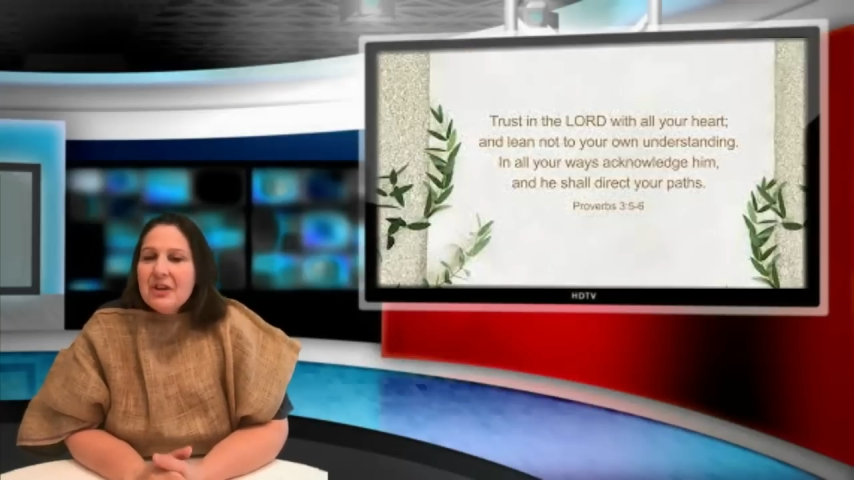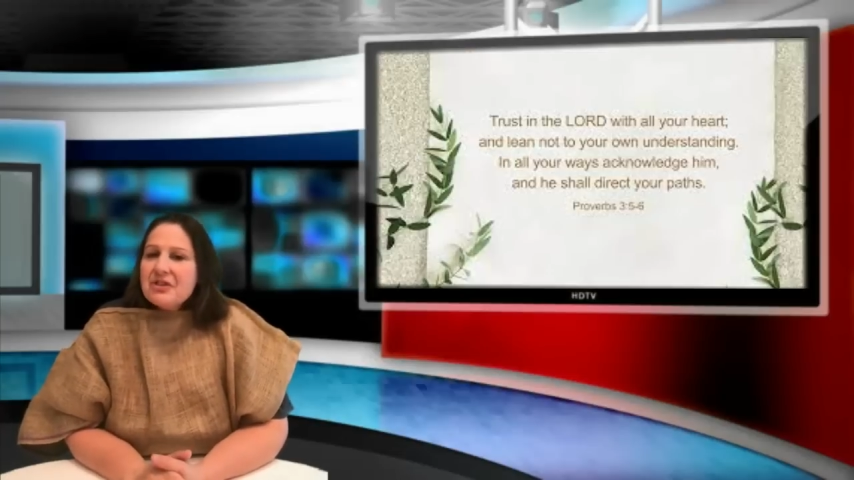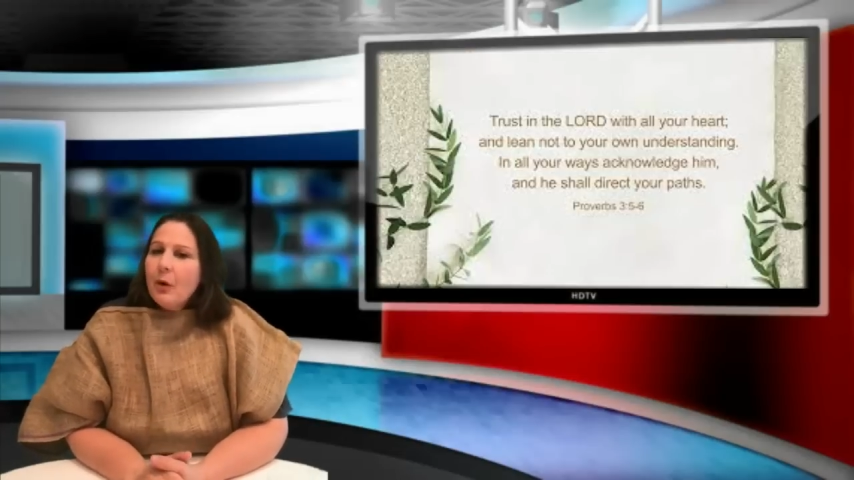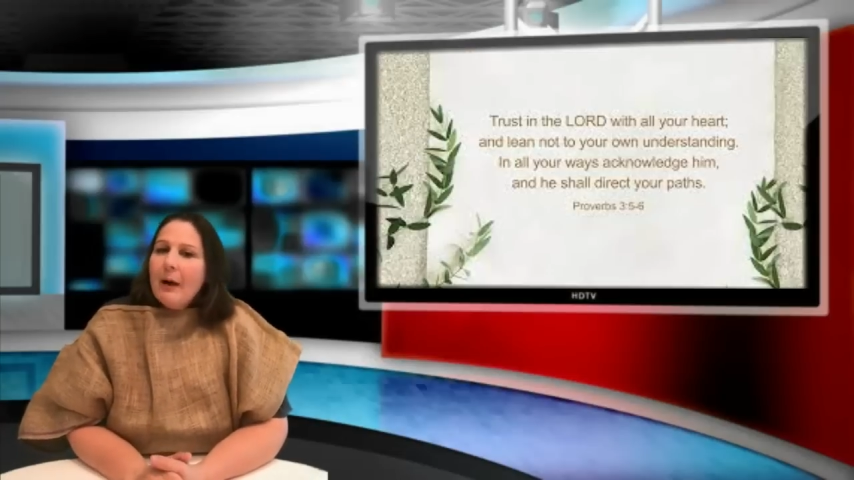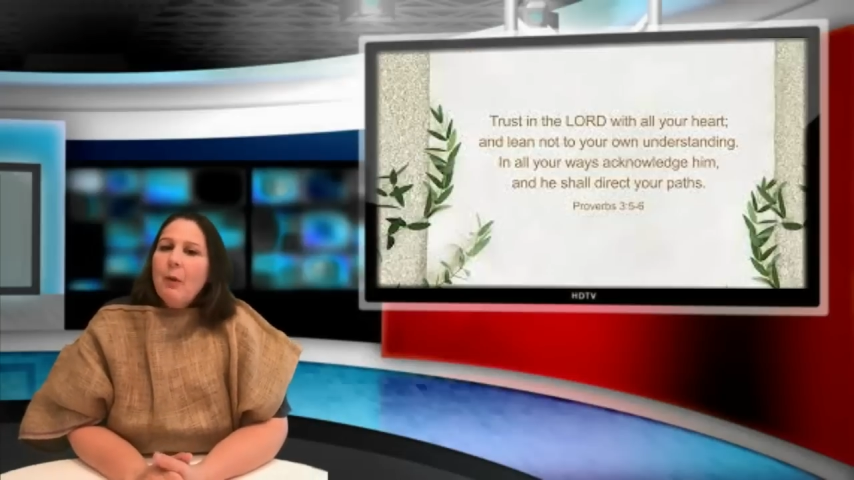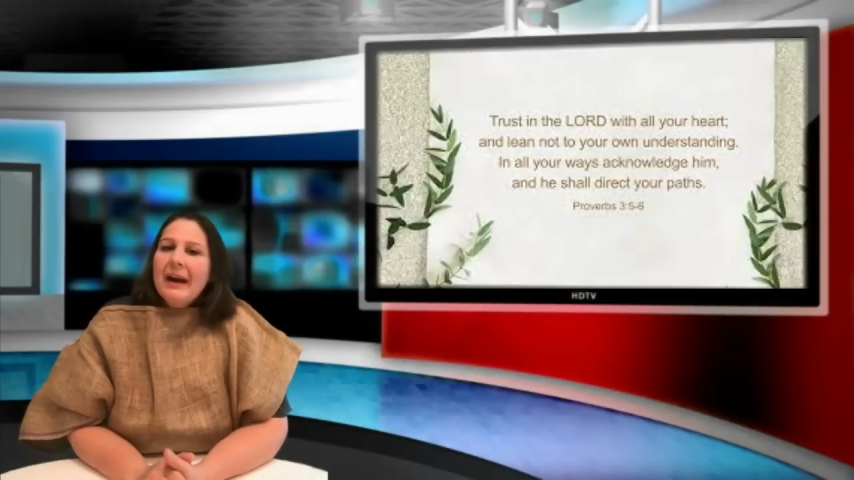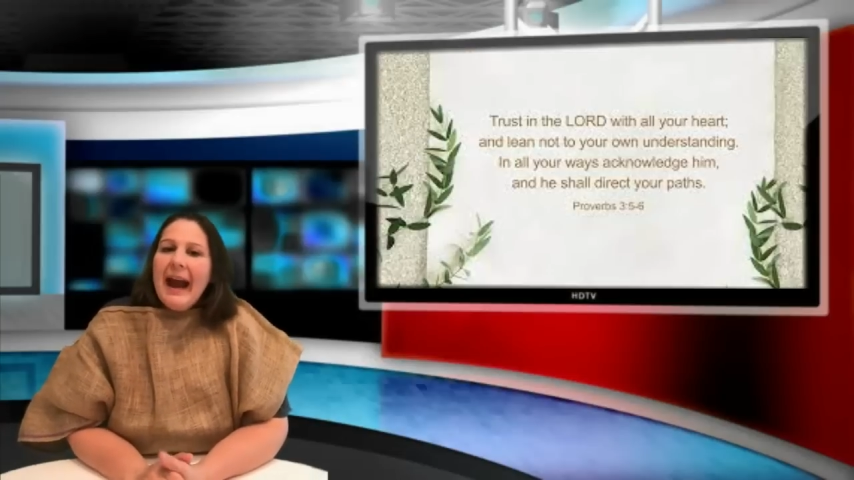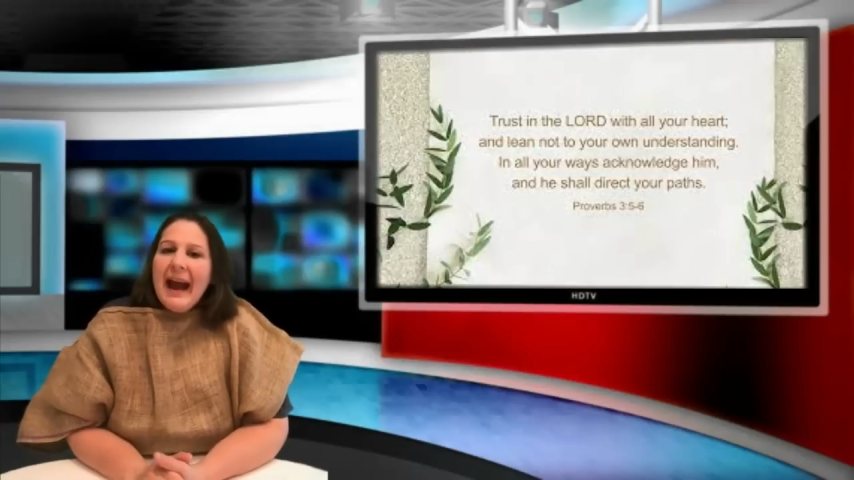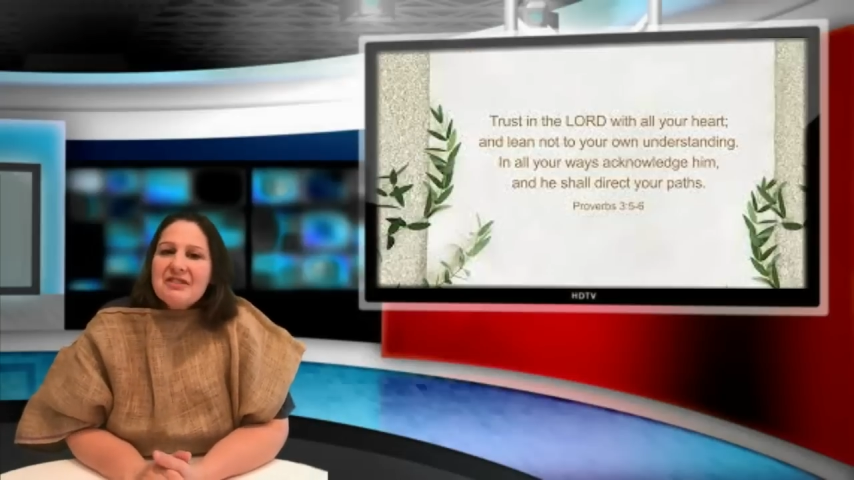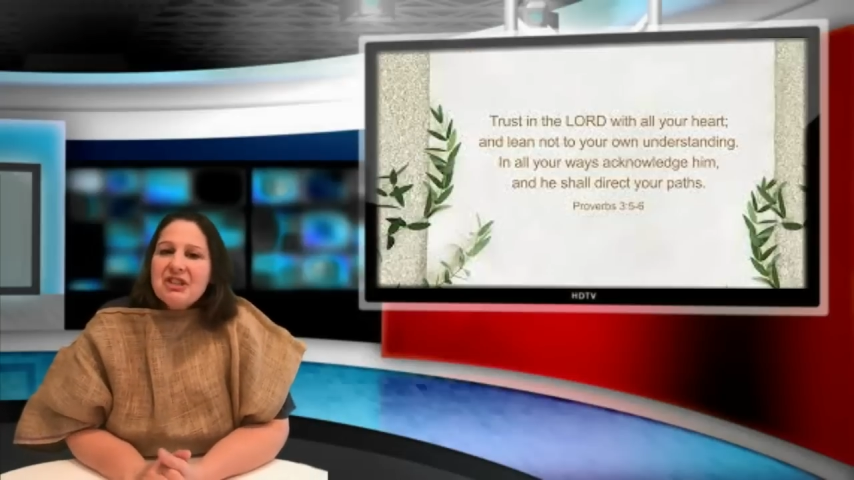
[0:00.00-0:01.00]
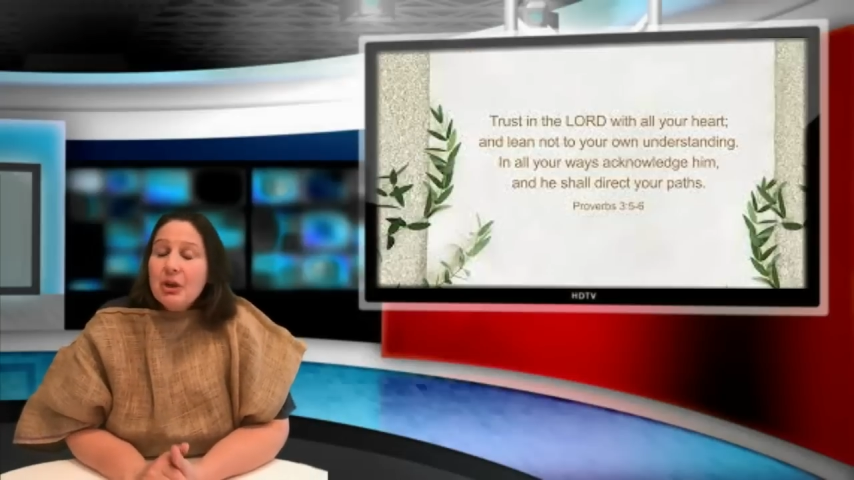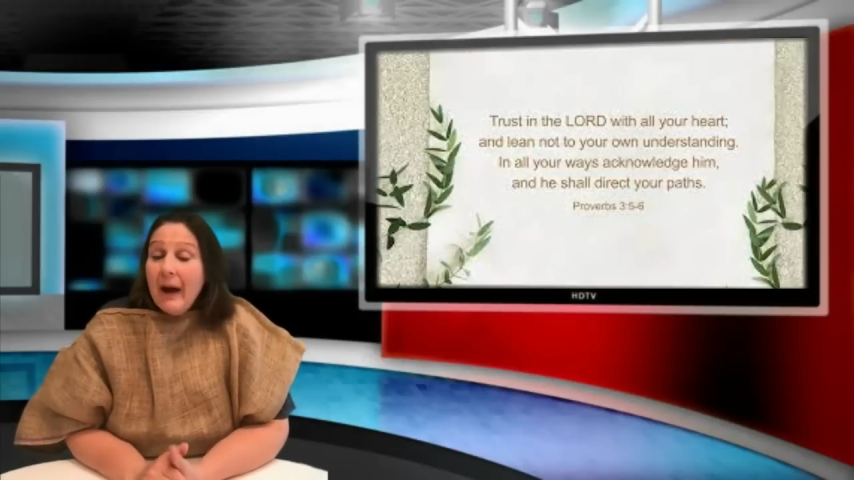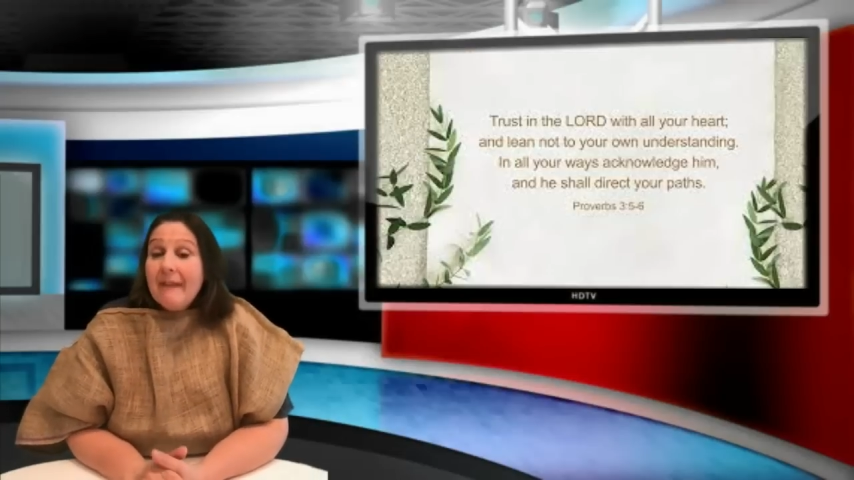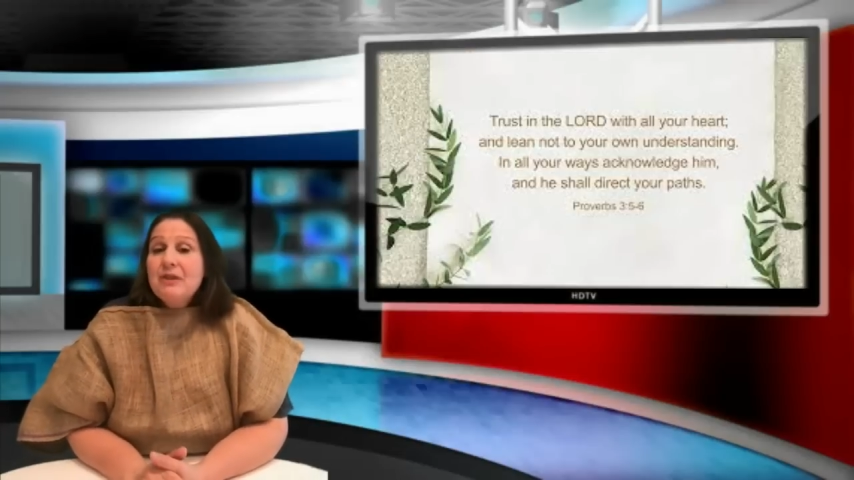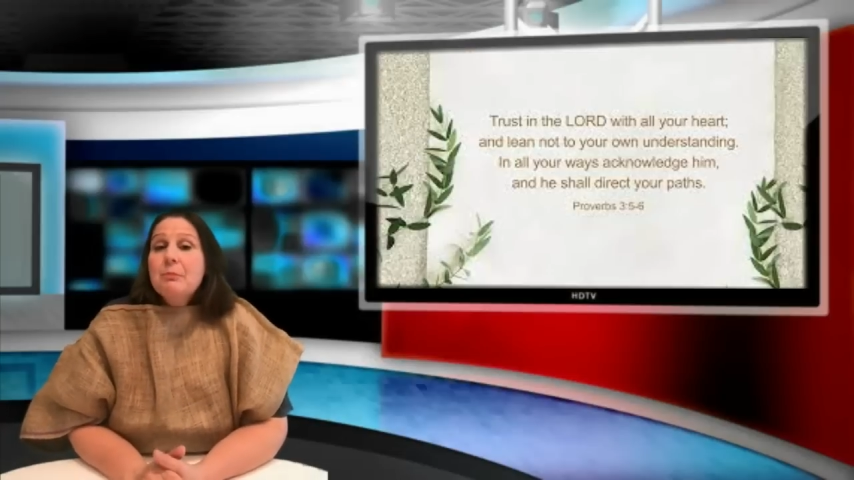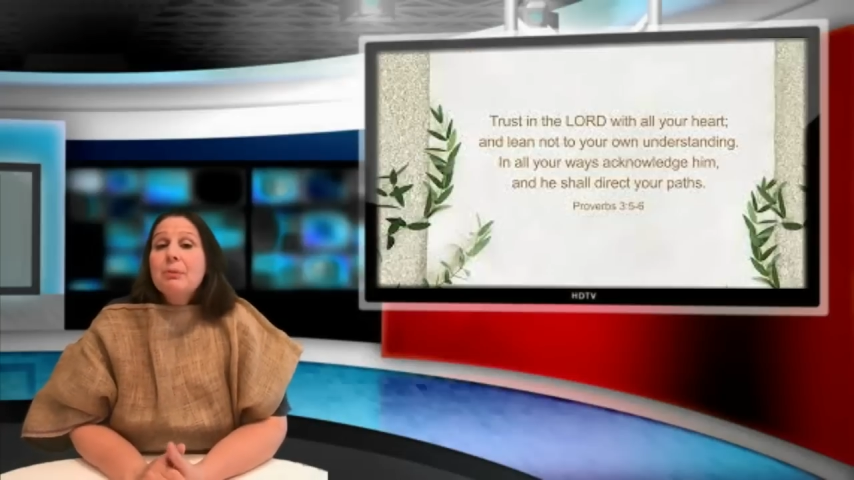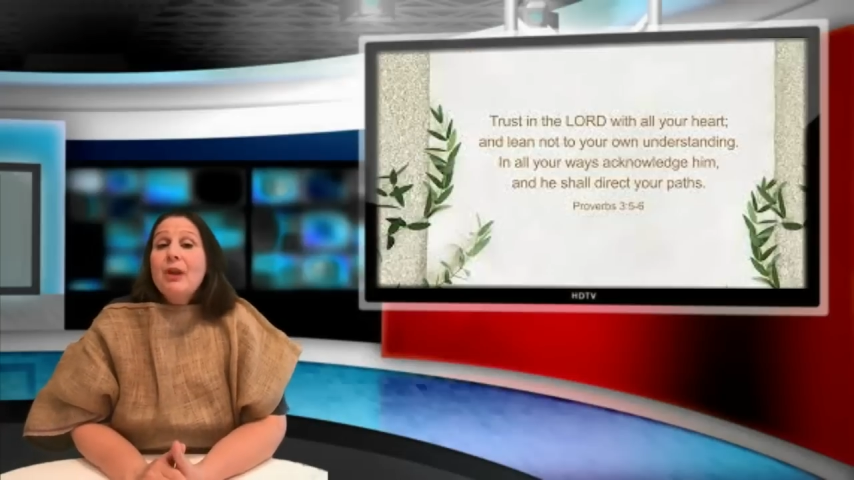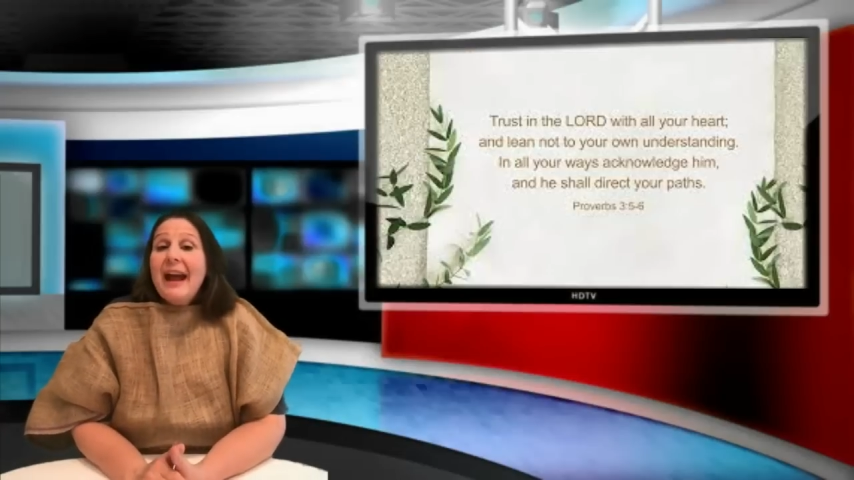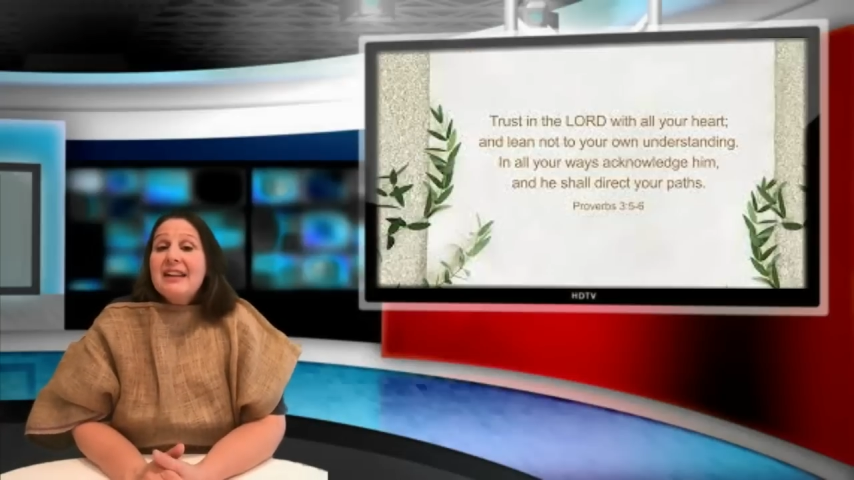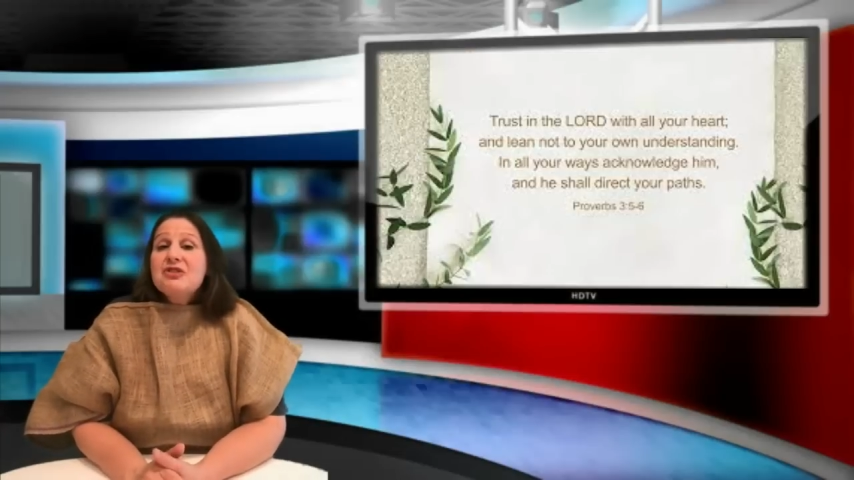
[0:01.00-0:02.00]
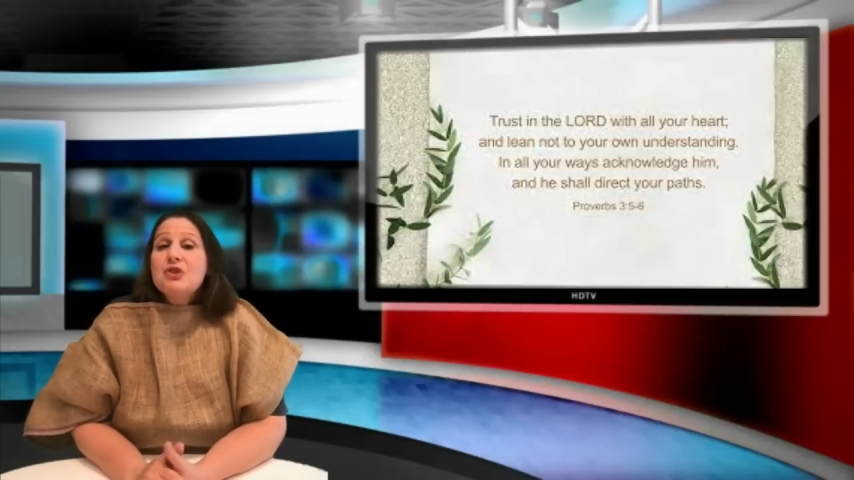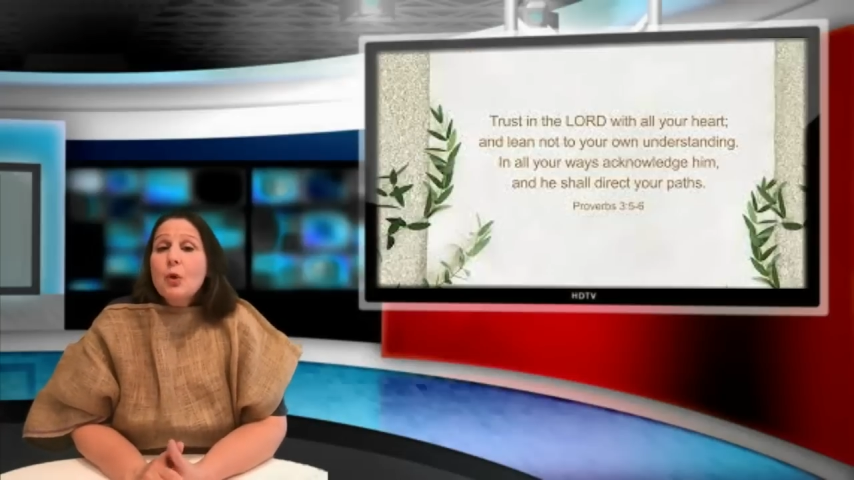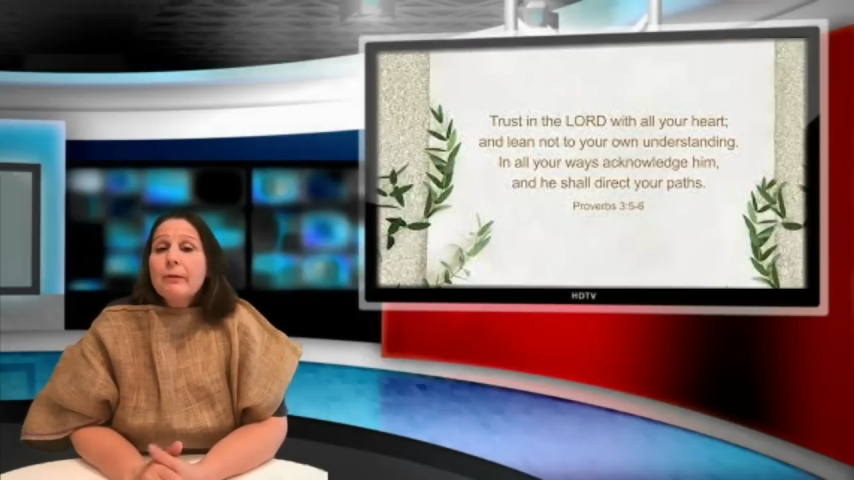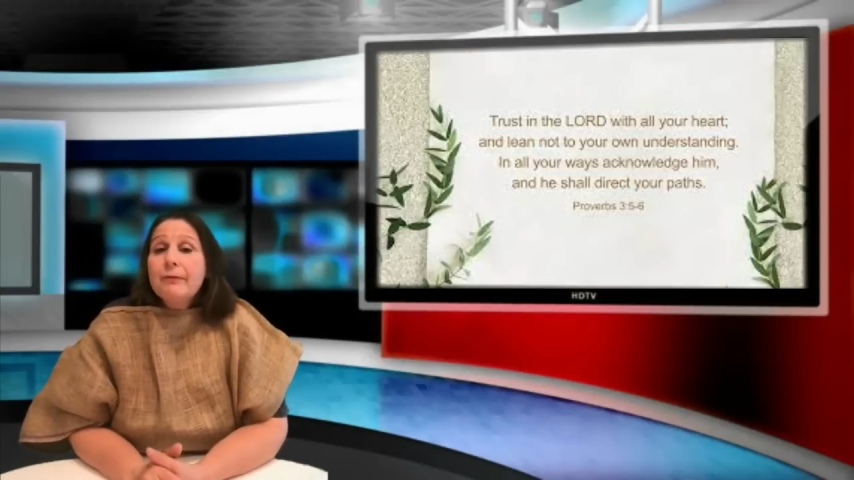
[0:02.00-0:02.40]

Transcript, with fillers: So I want to ask you have you placed your